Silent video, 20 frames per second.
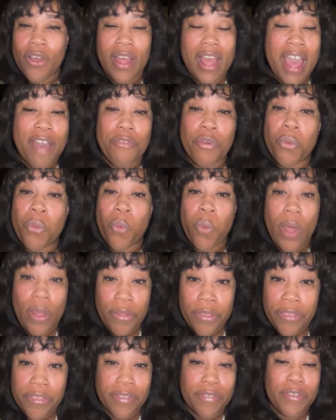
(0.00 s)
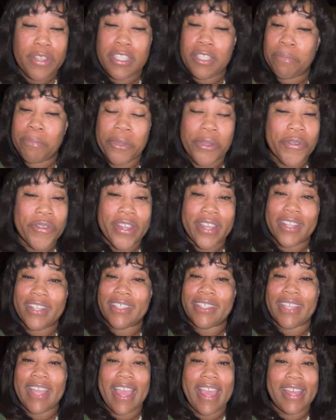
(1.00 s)
I have a wealth of
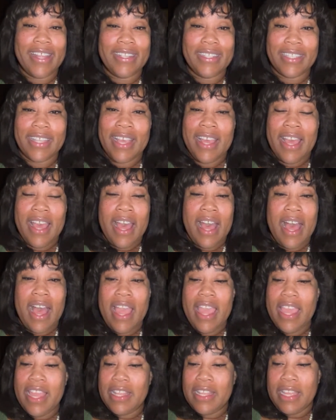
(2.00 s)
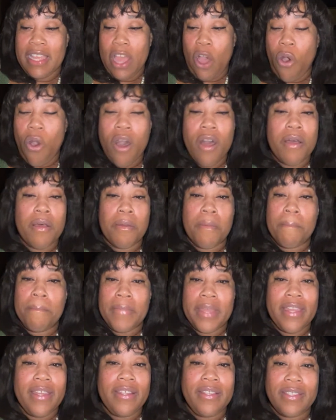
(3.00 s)
experience, and it all
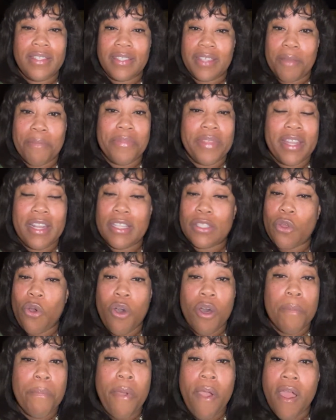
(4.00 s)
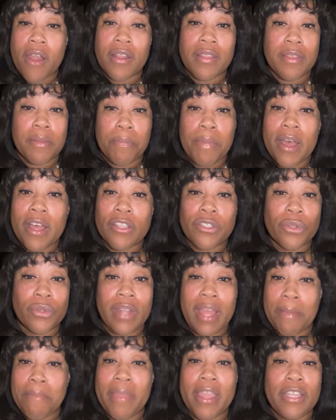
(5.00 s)
means something. It's all part of the puzzle
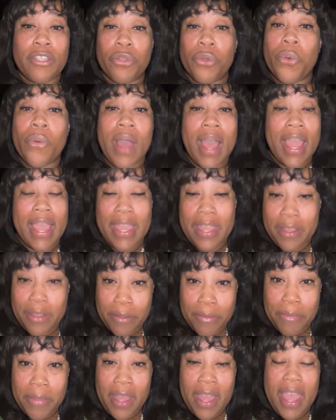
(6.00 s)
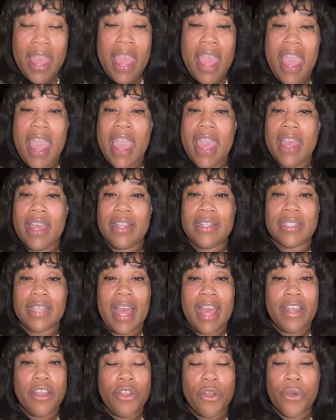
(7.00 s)
that makes who I am. And
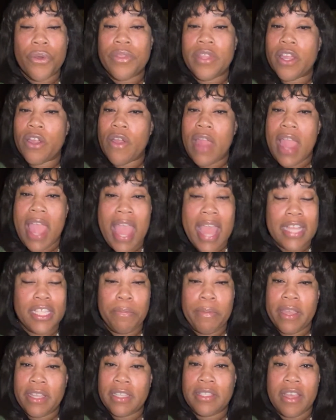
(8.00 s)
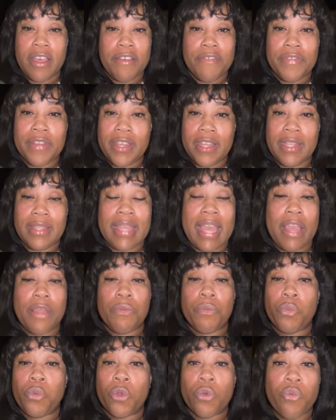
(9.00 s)
I know there are aspects of it that
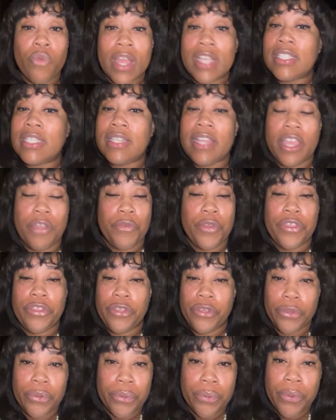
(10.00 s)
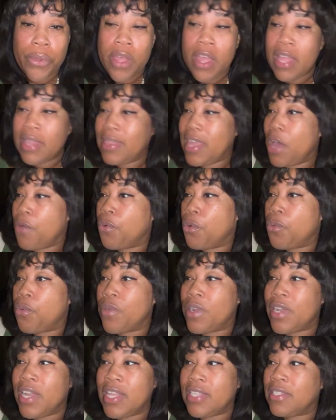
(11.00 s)
will resonate with you, that will
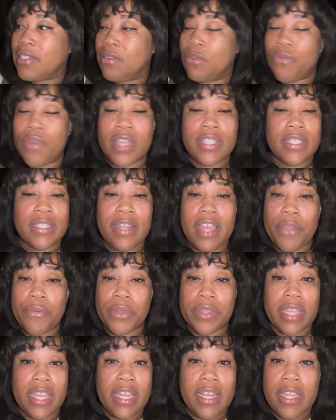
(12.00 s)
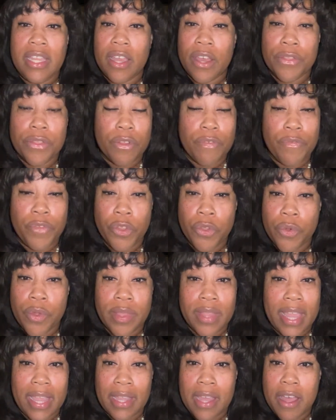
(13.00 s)
resonate with any other viewer
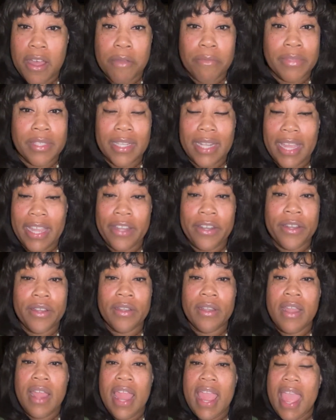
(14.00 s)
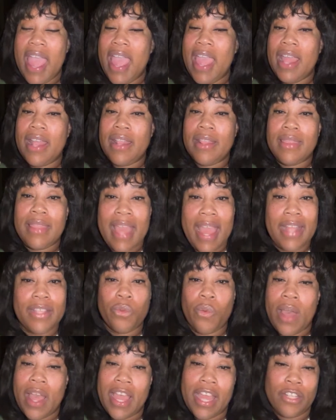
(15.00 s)
that comes later. And that's
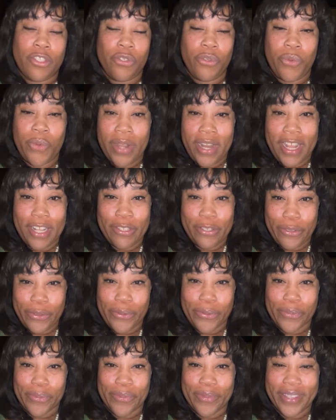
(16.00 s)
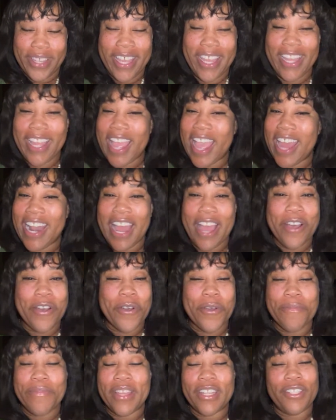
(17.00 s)
why I do what I do. And I
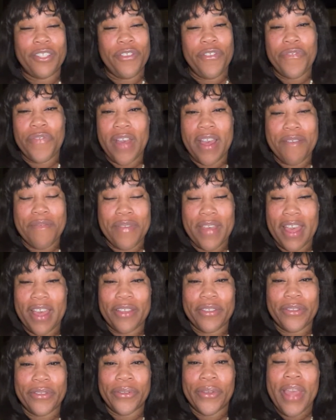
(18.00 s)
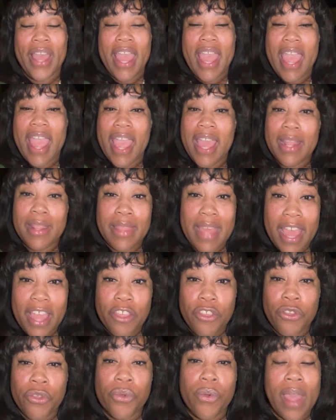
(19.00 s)
hope that you find value and that
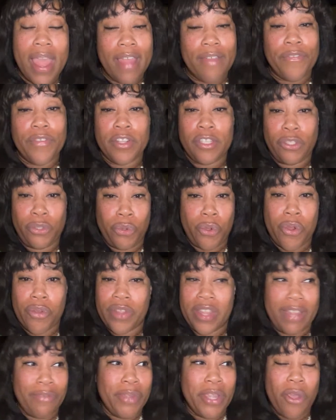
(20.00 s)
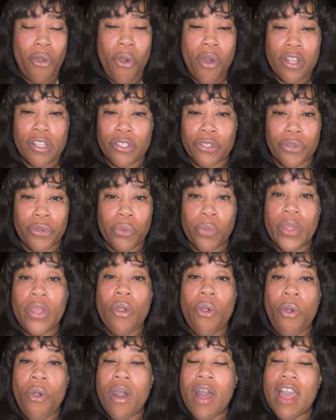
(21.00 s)
you have a story. We all do. We
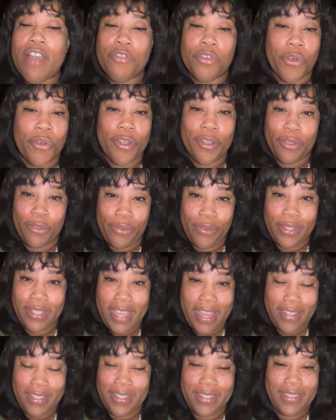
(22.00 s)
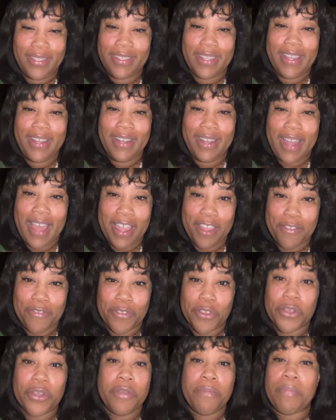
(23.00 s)
all have gone through tests in life,
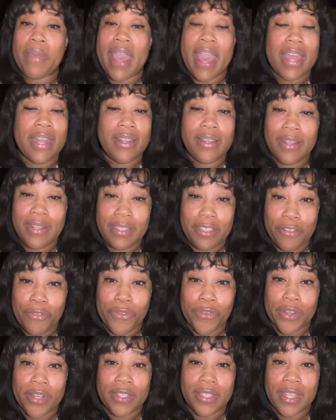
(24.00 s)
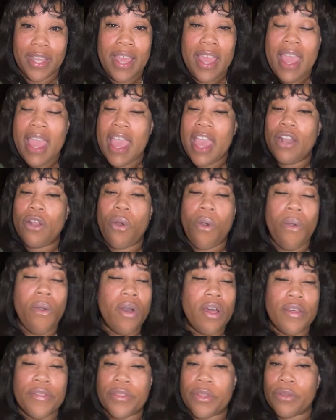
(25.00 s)
good, bad, and indifferent. And
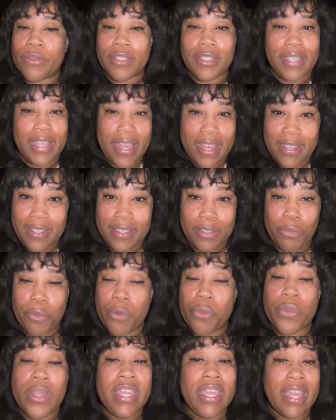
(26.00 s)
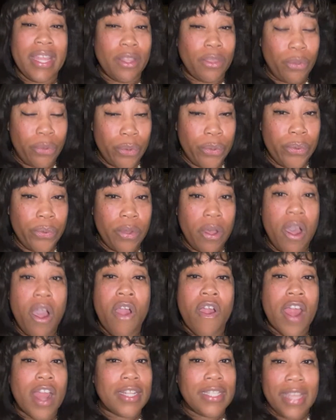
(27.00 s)
all of those tests, when we get through,
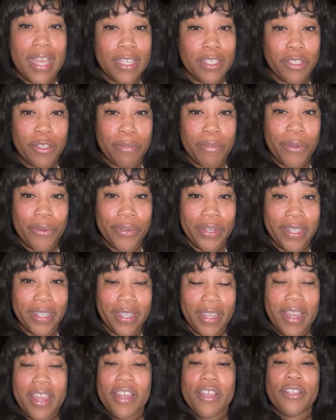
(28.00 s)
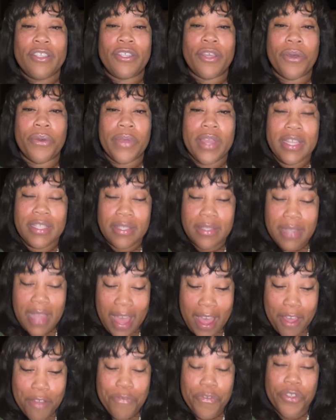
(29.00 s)
are our testimony. So it's
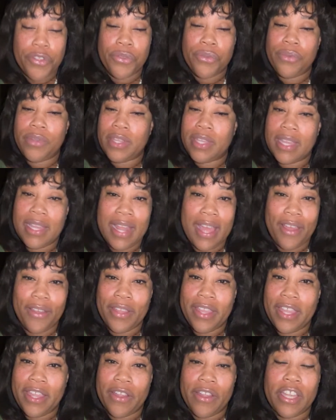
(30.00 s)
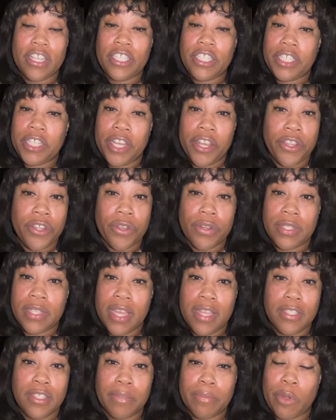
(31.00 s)
time for you to get out here and share your
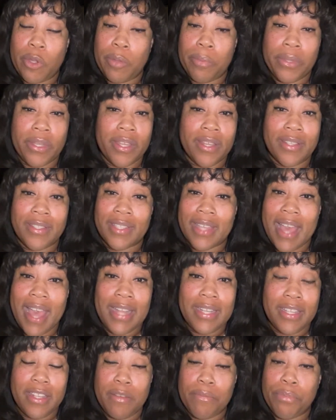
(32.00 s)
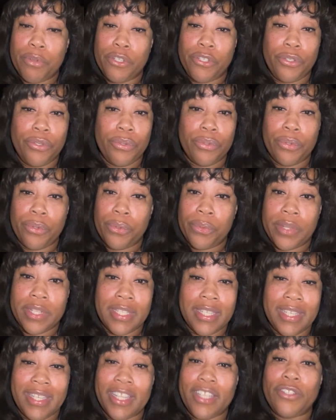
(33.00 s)
testimony, because God didn't put you through it
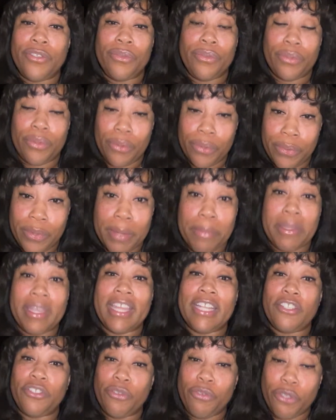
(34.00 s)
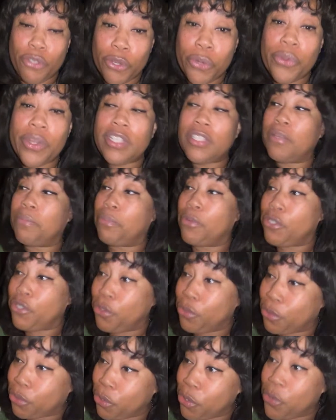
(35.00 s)
to get you through it, get you to it to put
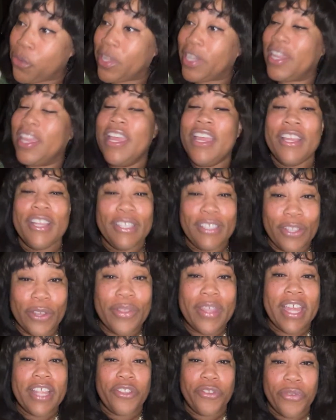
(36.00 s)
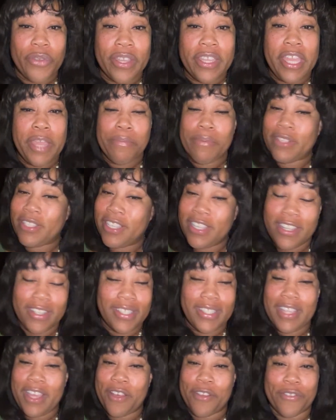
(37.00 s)
you through it so that you could keep it to
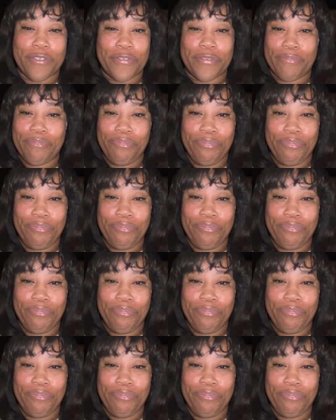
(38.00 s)
yourself.